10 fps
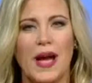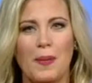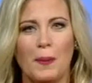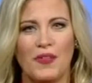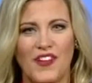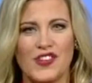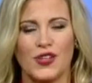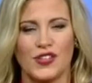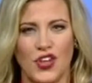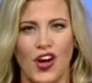become a
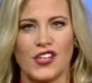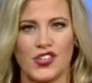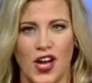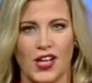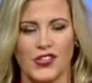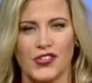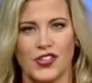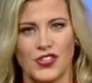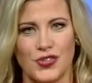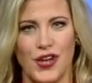professional dog
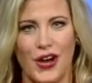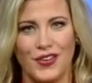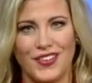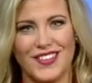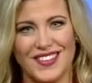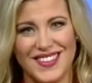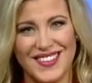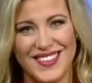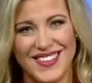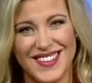judge? Do you know?
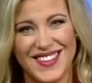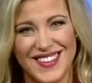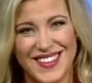I